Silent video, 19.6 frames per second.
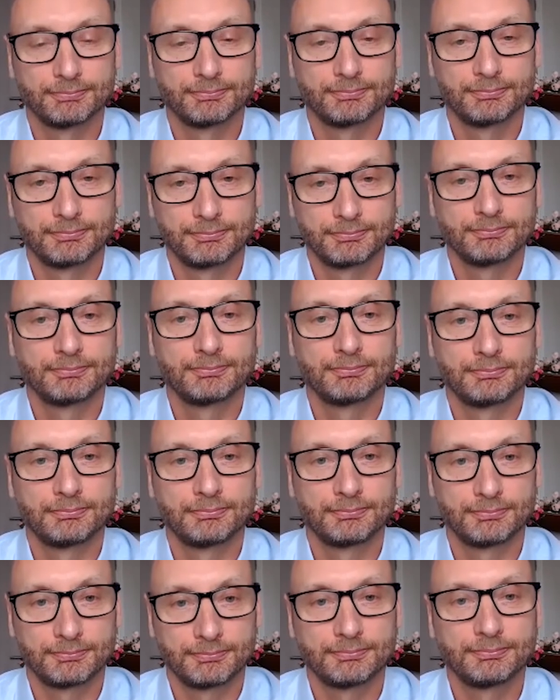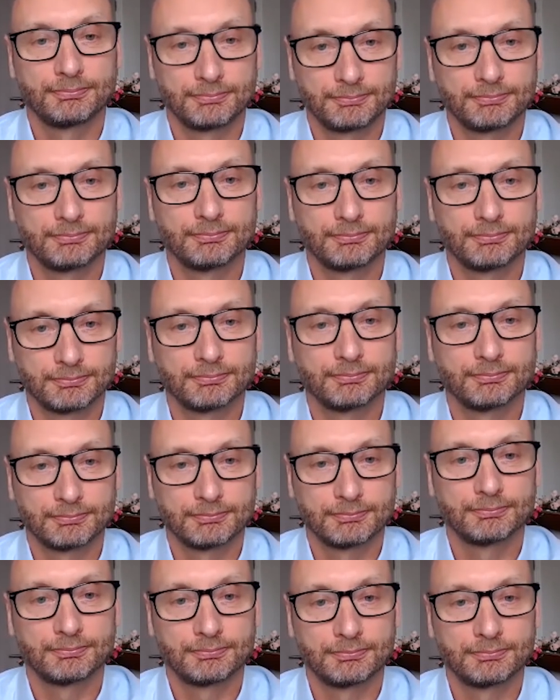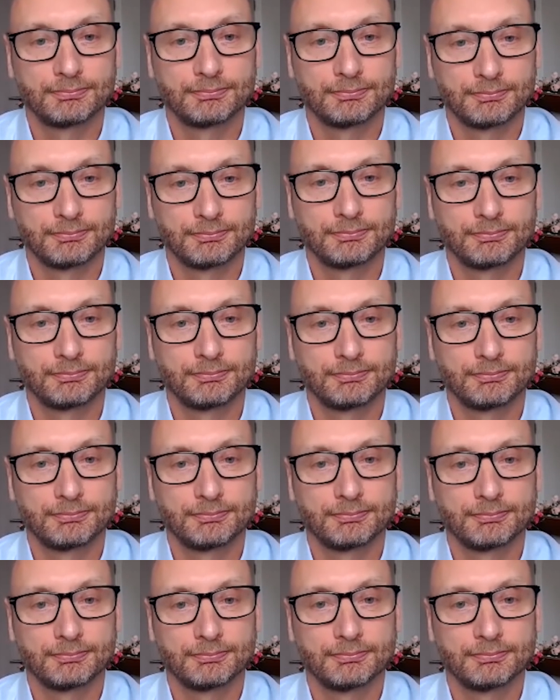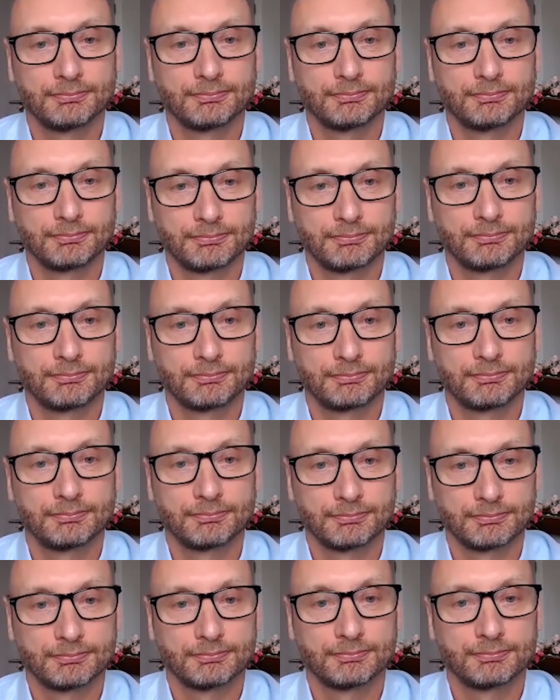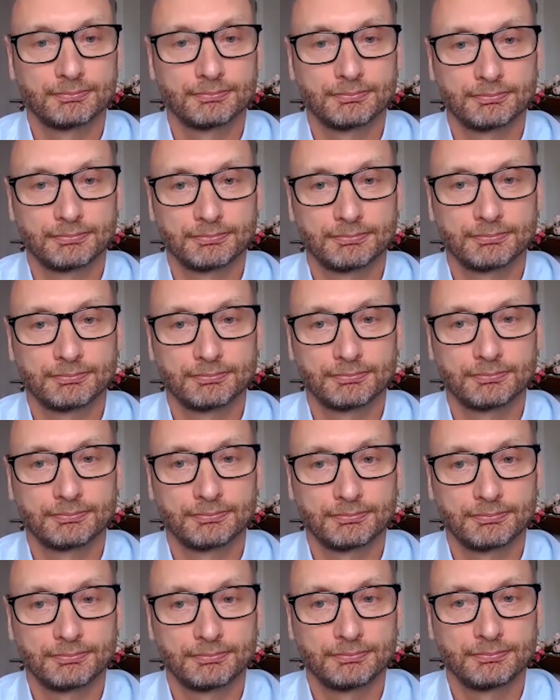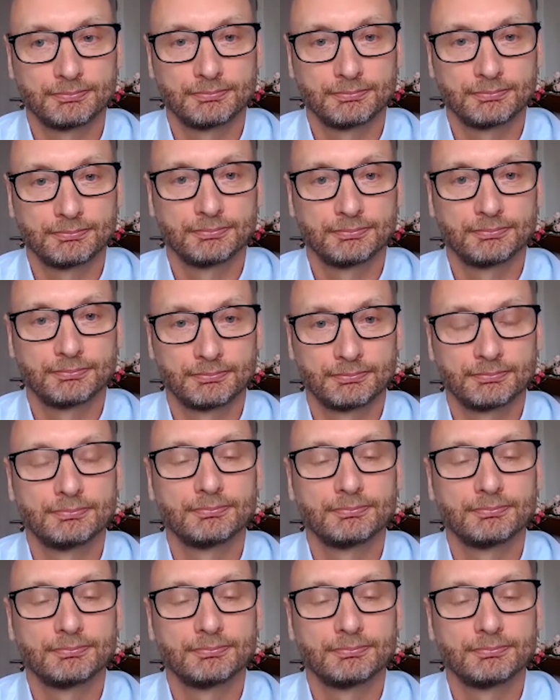The person shown says nothing.